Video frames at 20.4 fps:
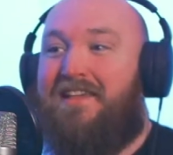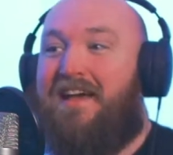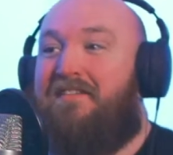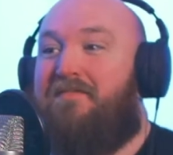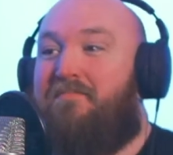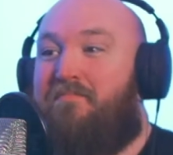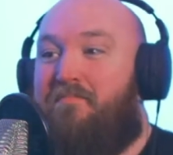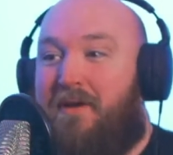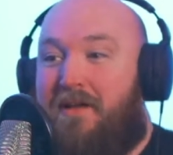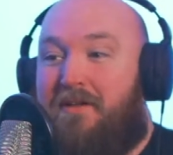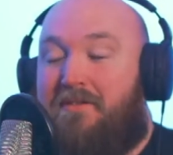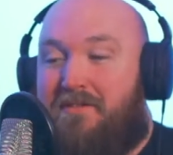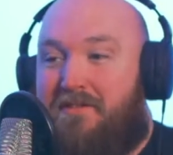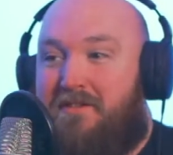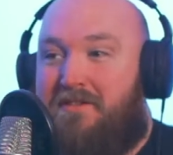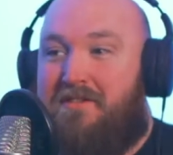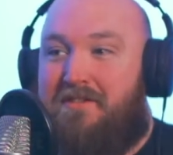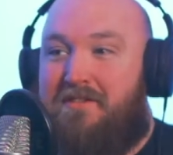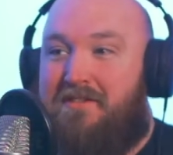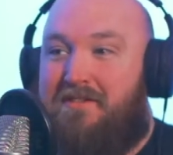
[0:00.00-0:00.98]
they've
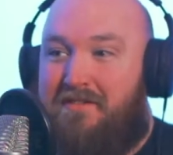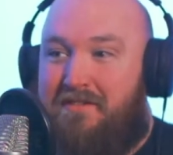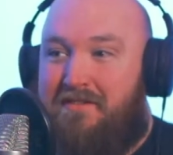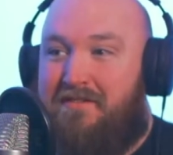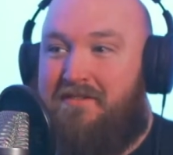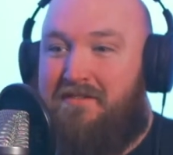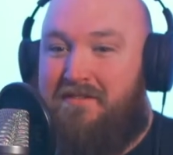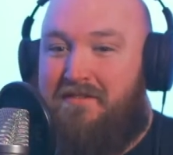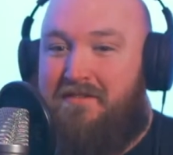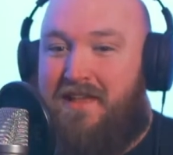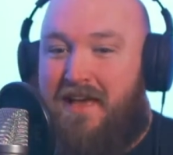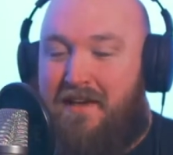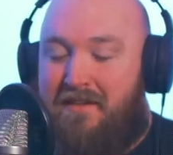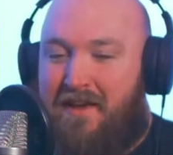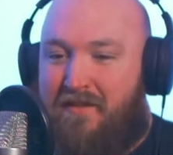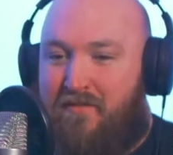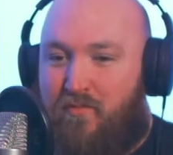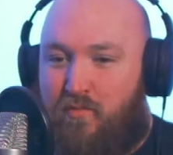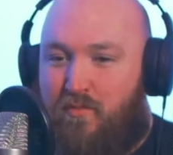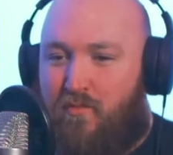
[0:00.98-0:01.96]
built they,
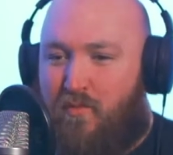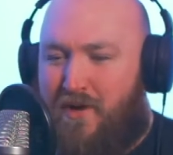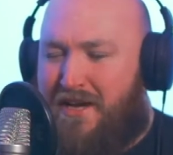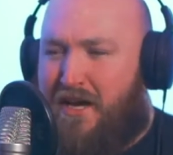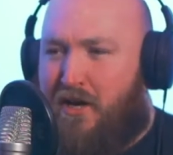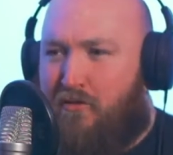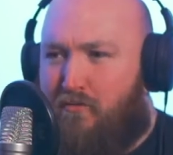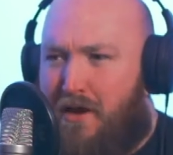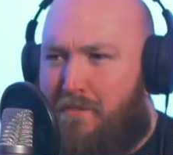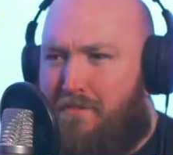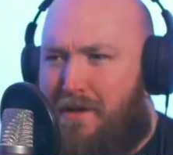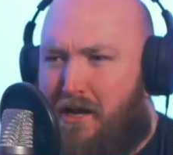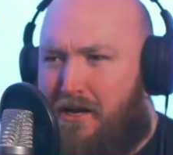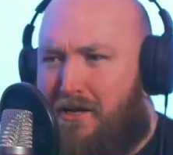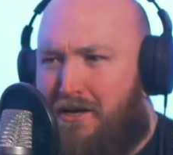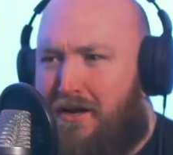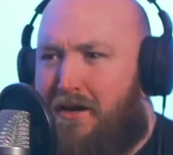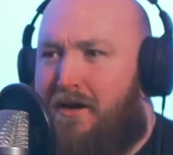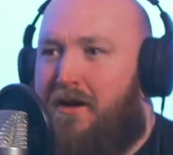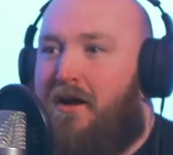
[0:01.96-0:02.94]
if we can
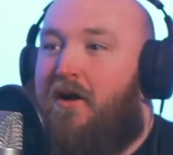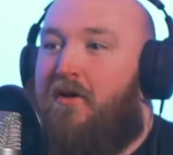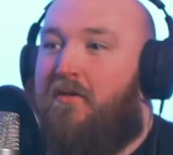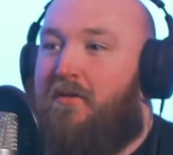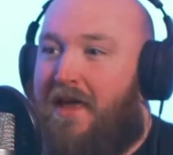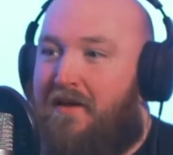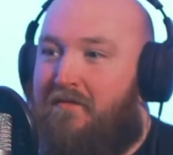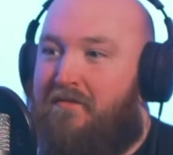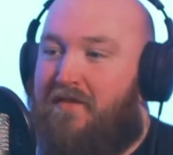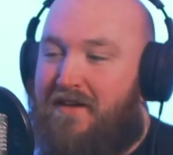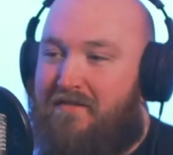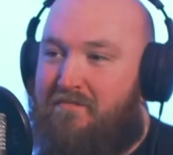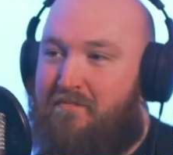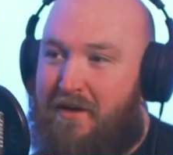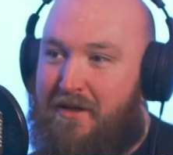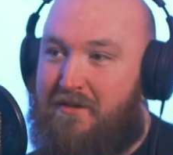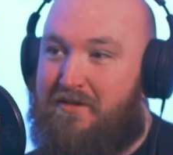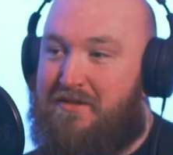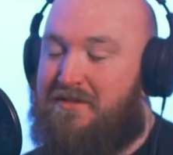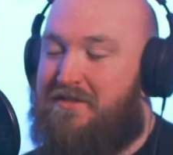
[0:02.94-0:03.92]
rebuild her, they've they've
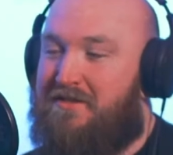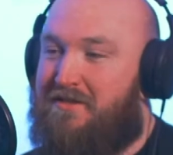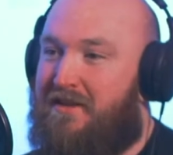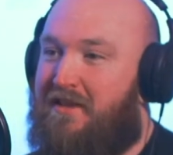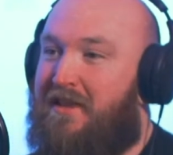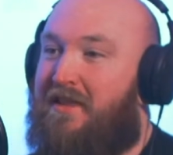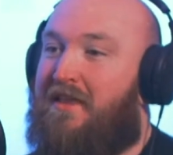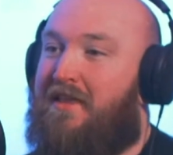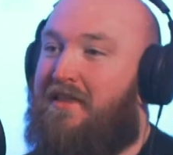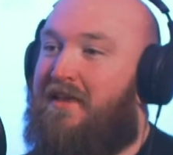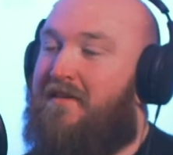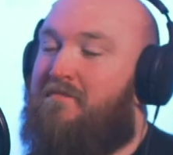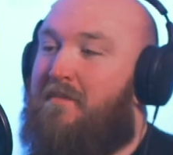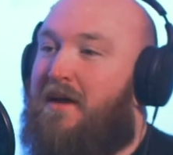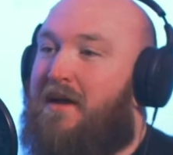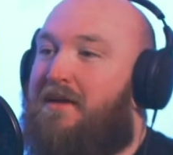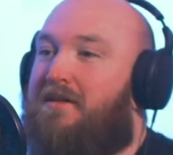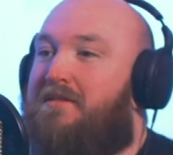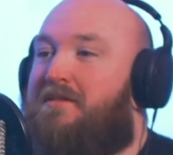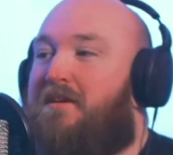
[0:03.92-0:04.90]
built they've
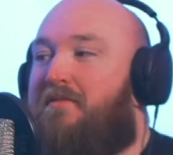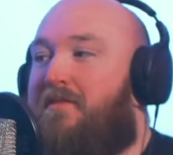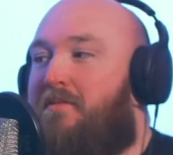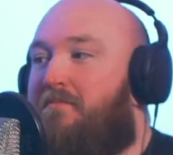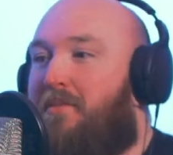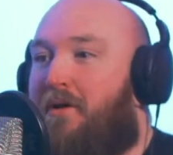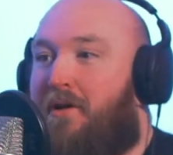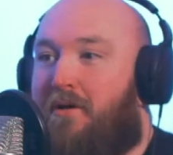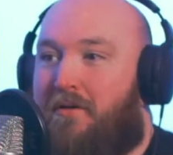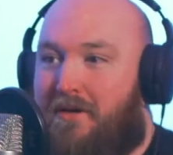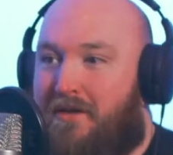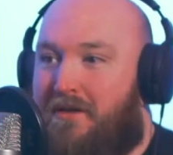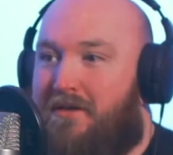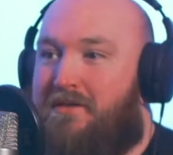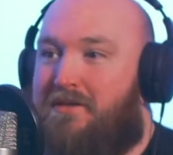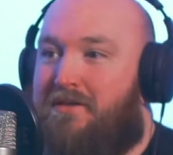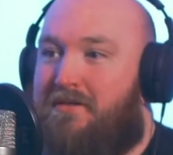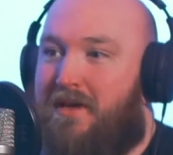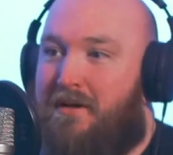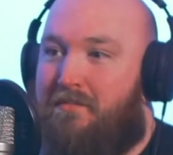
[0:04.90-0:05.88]
made they've
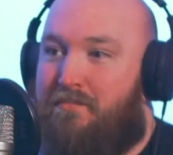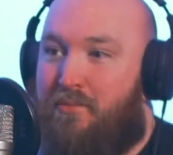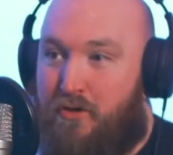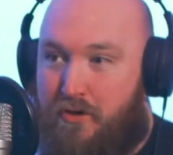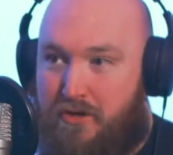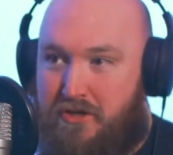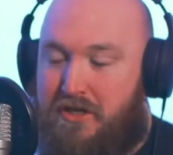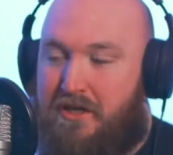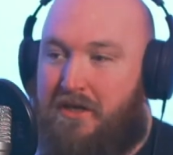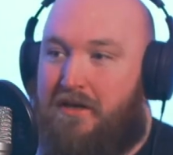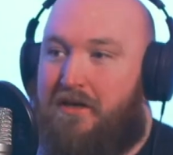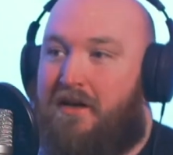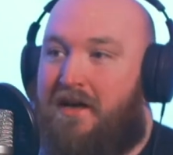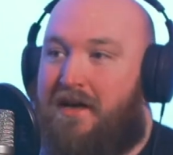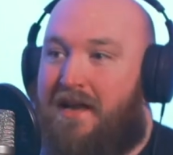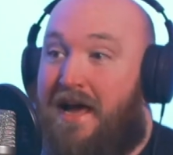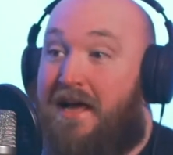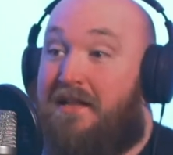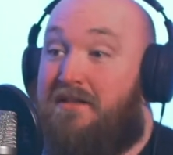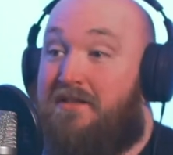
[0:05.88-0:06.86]
employed they're pushing
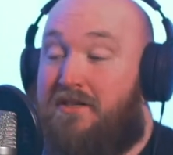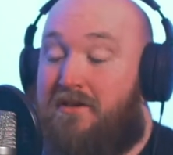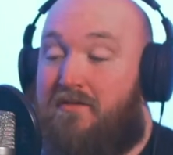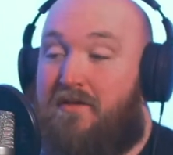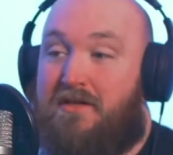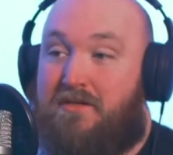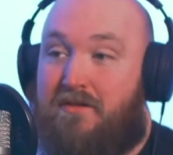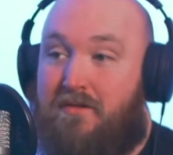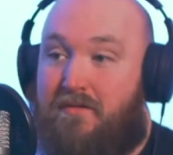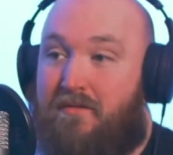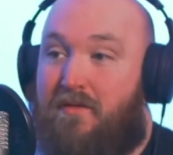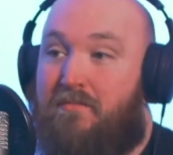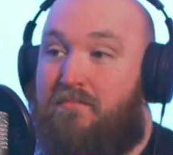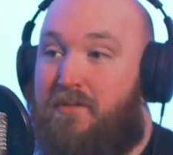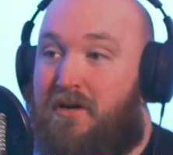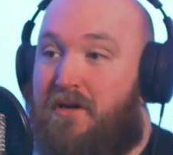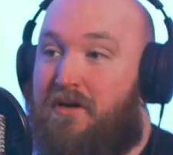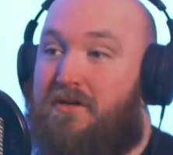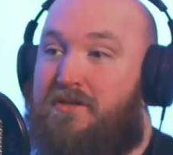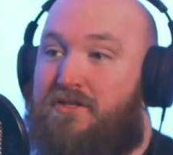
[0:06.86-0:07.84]
an anti Greta
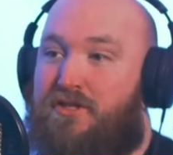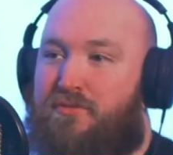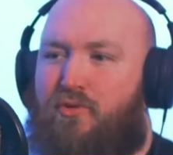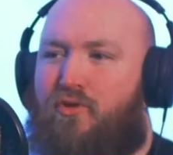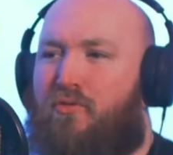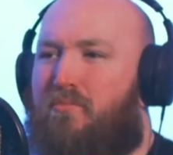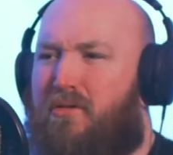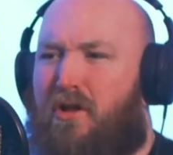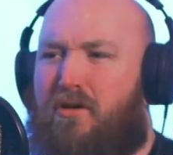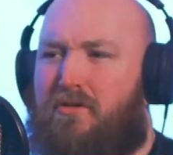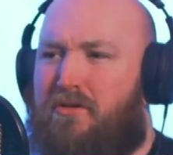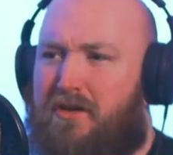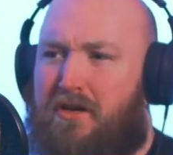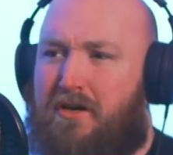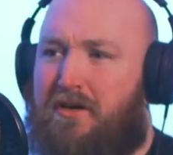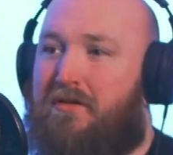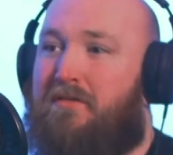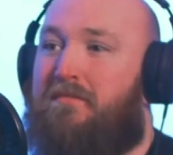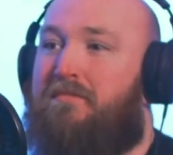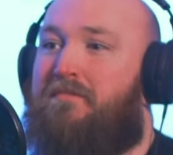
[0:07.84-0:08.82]
Thunberg small blonde
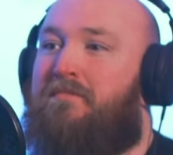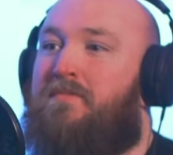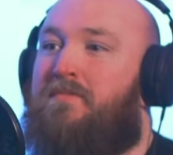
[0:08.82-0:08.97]
girl